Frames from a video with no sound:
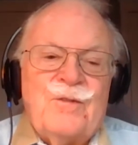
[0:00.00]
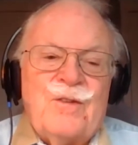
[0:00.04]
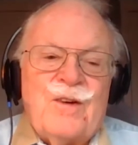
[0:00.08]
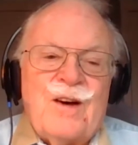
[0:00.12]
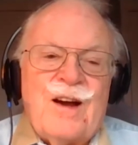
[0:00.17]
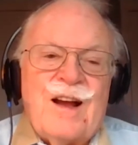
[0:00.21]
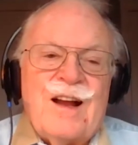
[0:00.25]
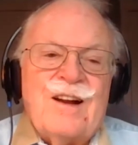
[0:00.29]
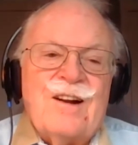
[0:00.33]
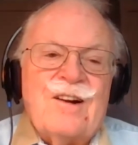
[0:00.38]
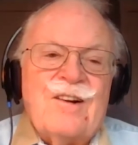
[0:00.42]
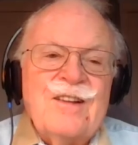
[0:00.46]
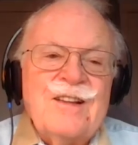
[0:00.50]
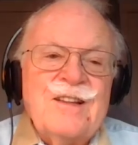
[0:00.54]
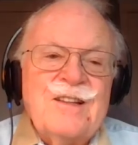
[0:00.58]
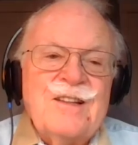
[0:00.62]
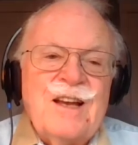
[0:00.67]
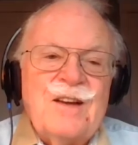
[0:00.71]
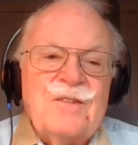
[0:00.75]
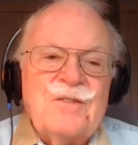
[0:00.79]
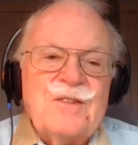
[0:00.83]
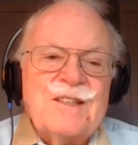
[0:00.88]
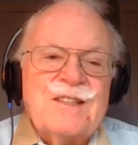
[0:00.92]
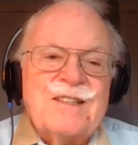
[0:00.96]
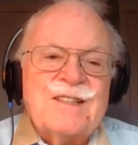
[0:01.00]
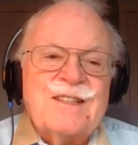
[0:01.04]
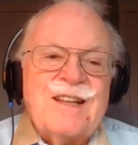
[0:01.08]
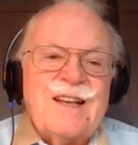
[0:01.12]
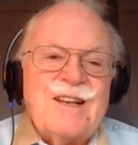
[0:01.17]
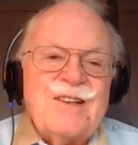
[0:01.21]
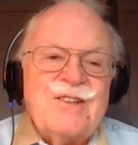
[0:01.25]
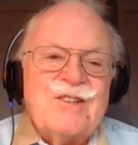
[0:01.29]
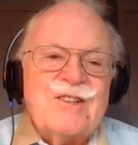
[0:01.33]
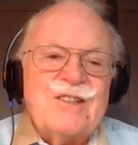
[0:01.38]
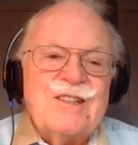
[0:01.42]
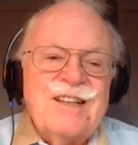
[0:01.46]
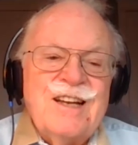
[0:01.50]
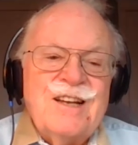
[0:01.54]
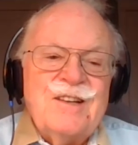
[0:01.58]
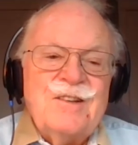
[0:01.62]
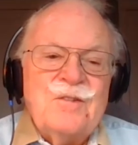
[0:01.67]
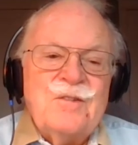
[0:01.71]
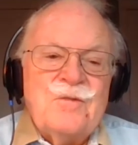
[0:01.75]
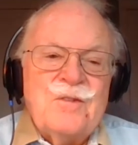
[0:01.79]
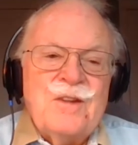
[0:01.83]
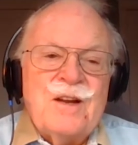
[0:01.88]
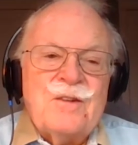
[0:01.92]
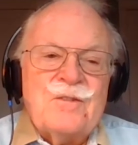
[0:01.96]
and devastation that
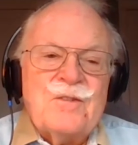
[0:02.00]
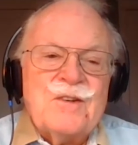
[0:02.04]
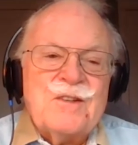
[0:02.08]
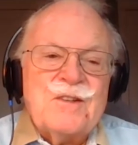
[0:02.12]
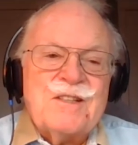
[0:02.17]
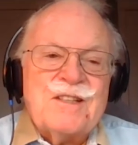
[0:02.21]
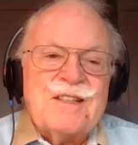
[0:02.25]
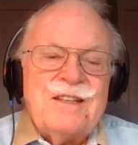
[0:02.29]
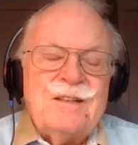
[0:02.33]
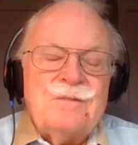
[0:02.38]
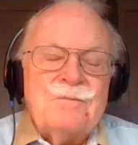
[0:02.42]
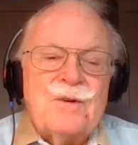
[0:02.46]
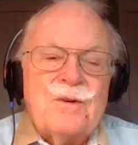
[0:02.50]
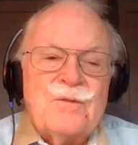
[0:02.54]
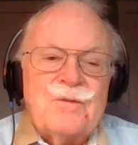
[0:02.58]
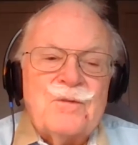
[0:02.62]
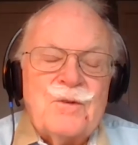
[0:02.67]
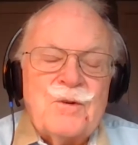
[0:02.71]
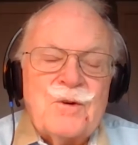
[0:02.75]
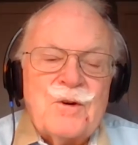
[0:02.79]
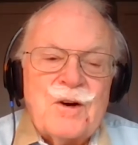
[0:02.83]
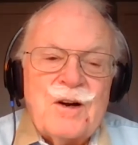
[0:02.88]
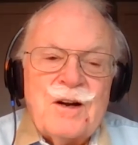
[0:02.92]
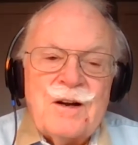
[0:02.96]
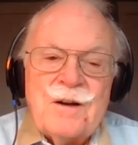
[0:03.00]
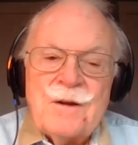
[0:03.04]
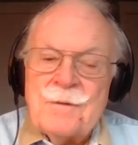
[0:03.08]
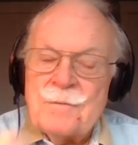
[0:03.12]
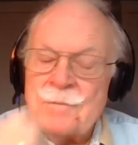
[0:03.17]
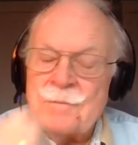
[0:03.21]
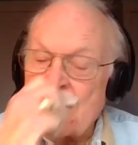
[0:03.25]
you've never seen before.